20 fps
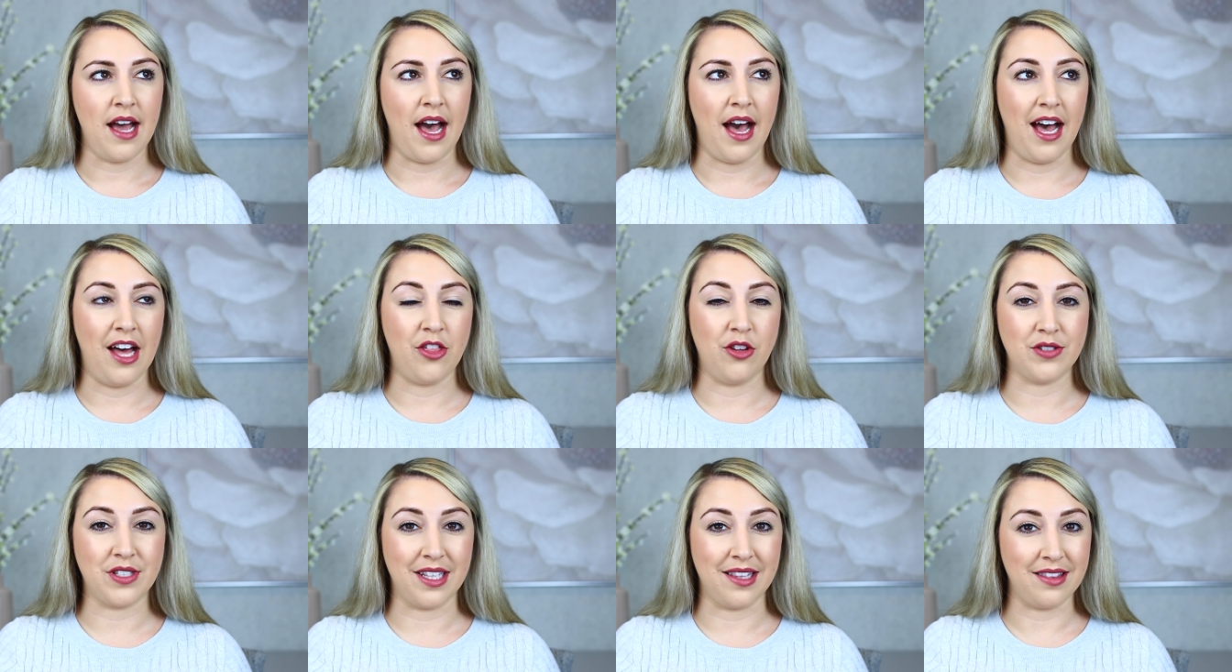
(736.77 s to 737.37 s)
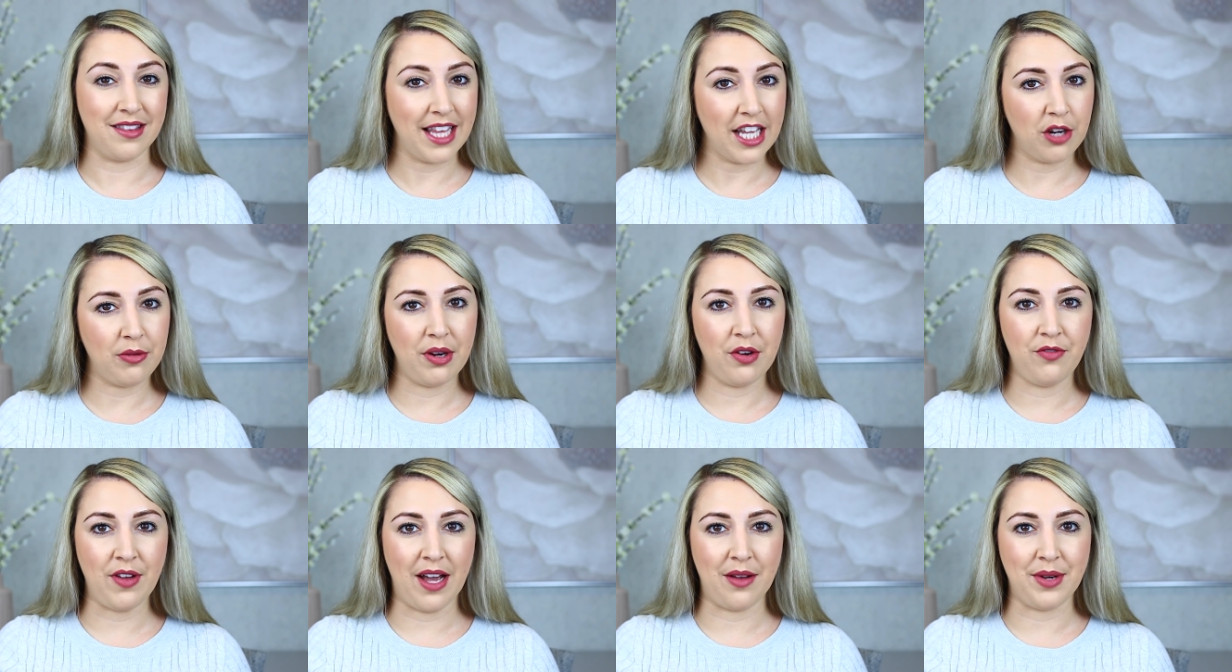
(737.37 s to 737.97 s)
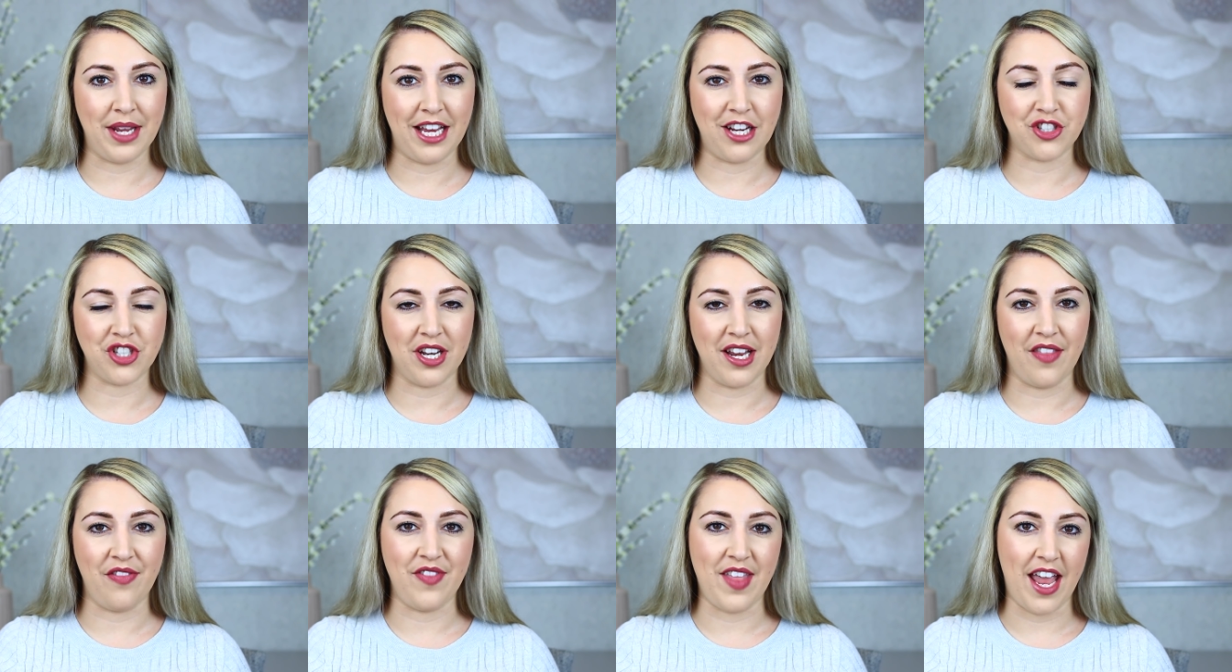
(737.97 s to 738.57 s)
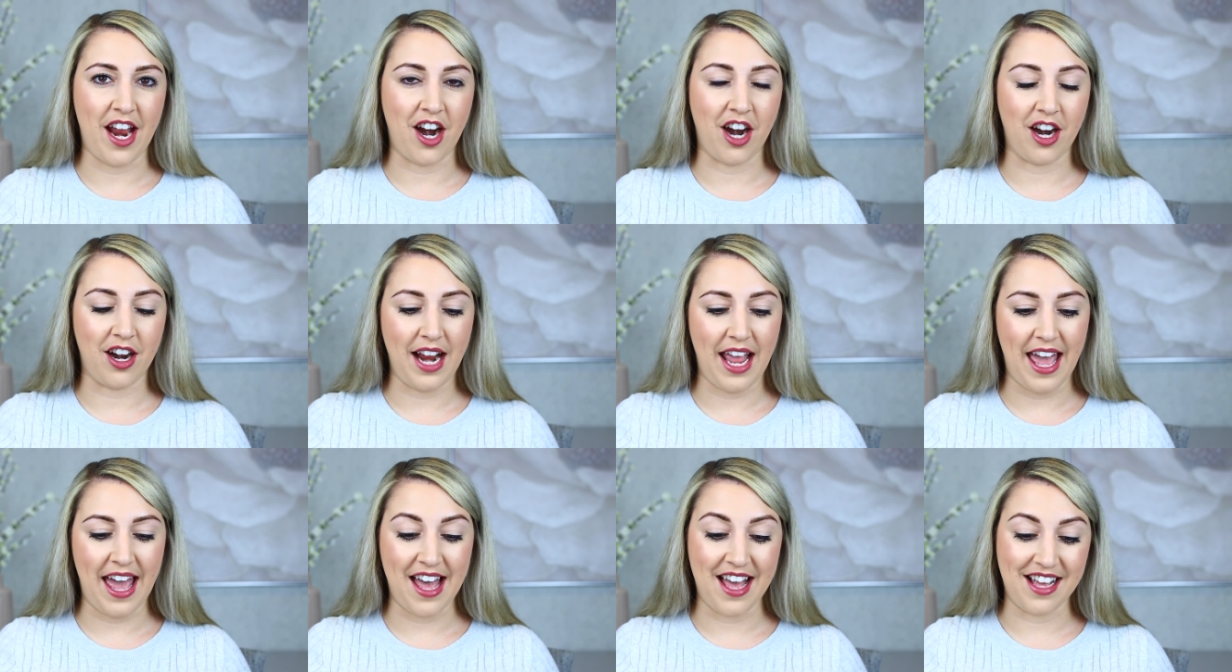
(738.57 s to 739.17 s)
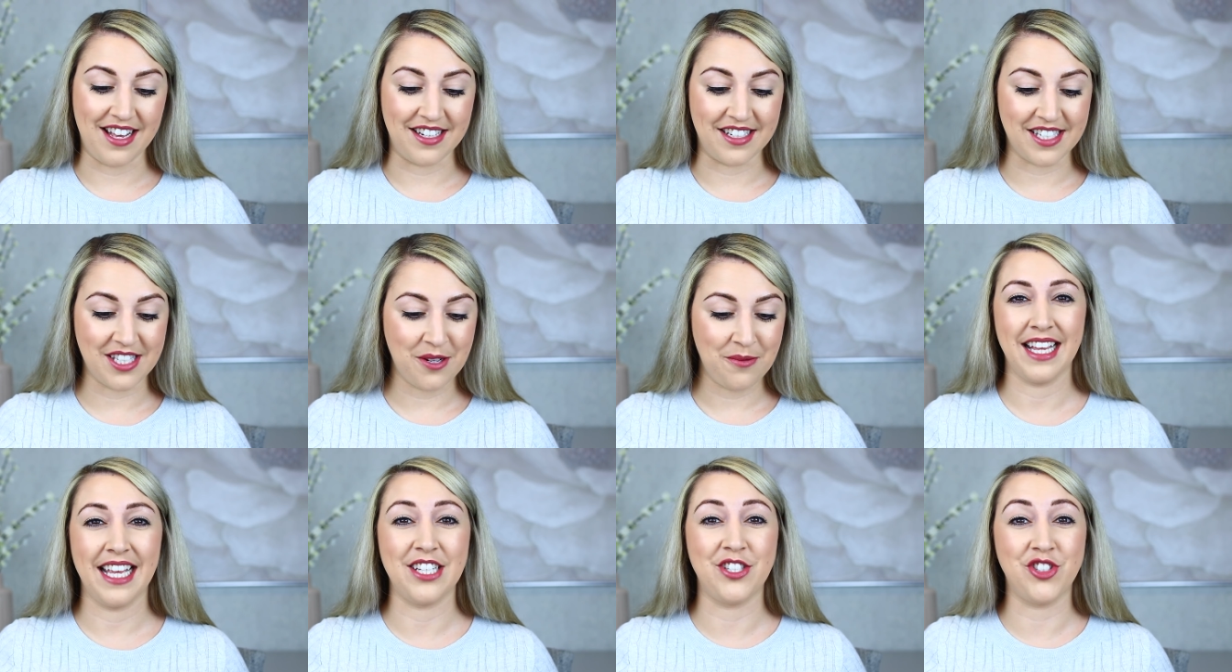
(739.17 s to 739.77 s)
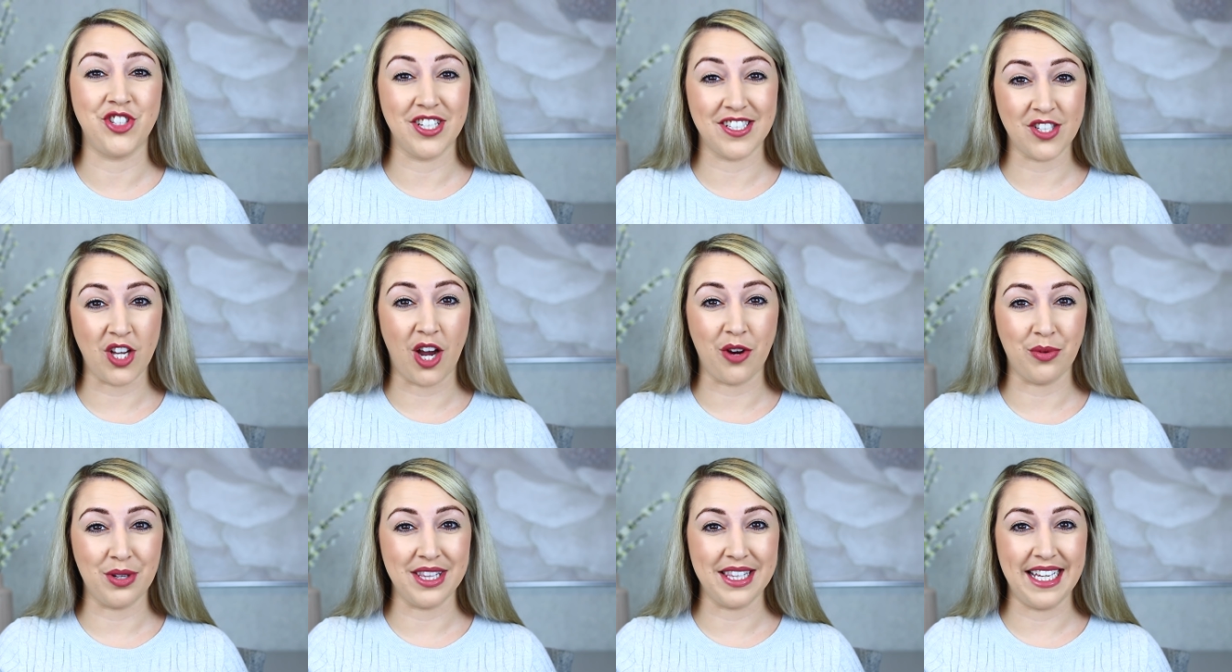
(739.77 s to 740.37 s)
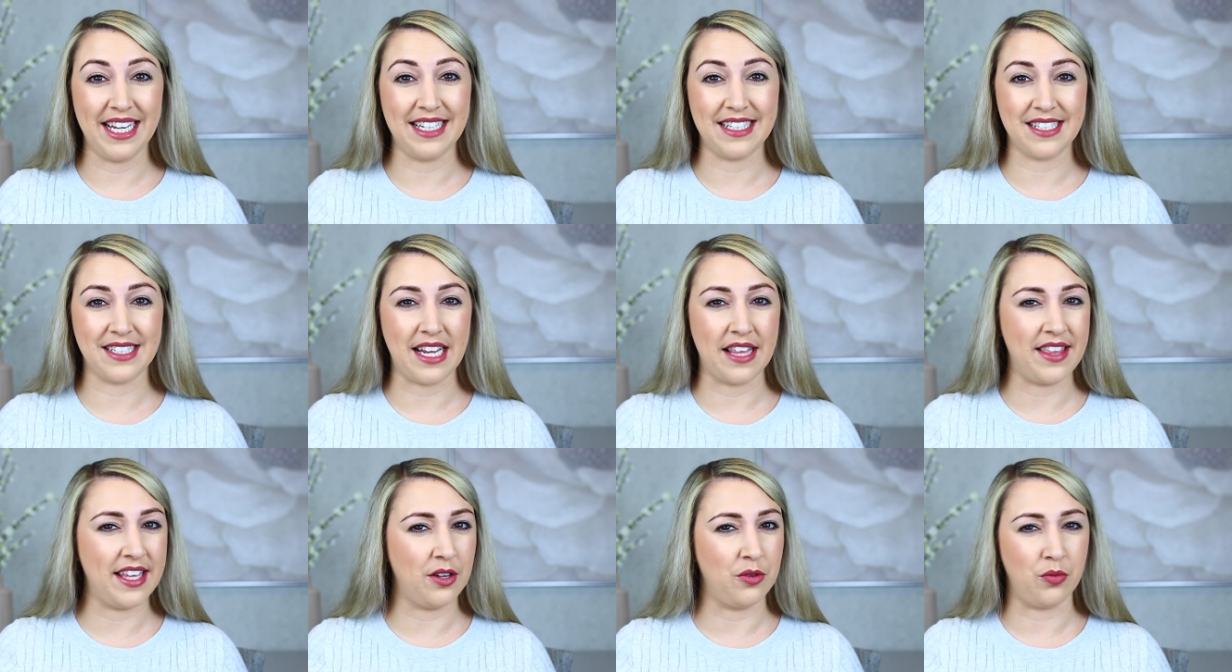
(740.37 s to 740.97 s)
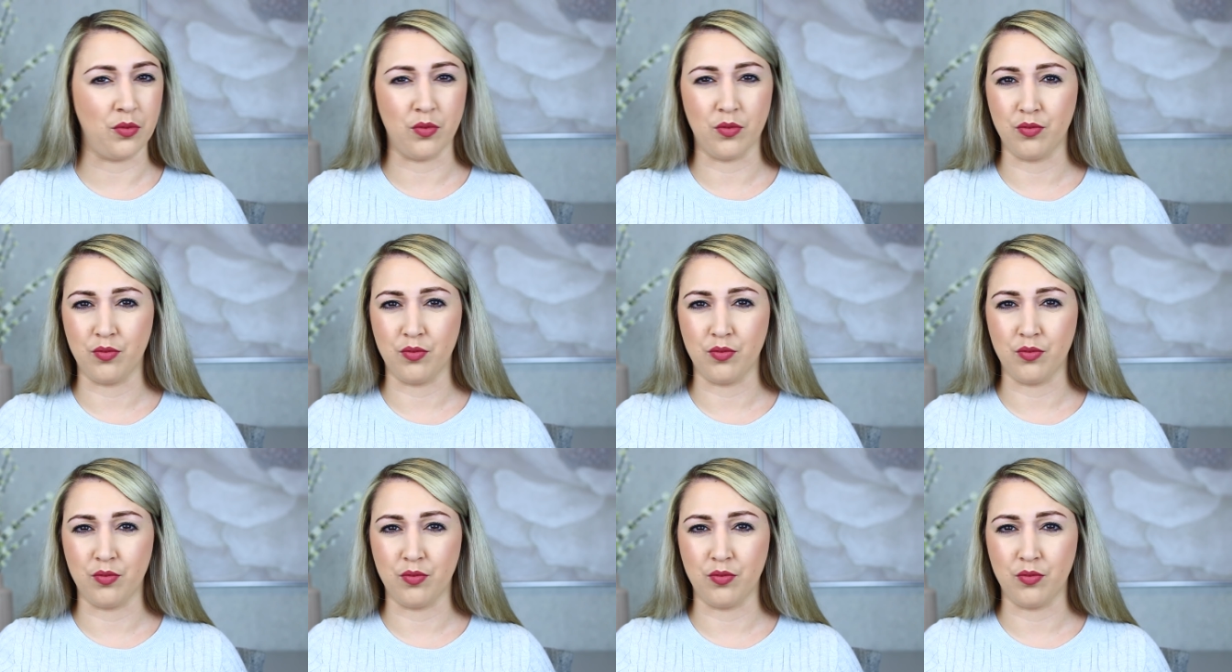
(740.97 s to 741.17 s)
Uh, there's a liquid foundation in there, and it just got released, I think,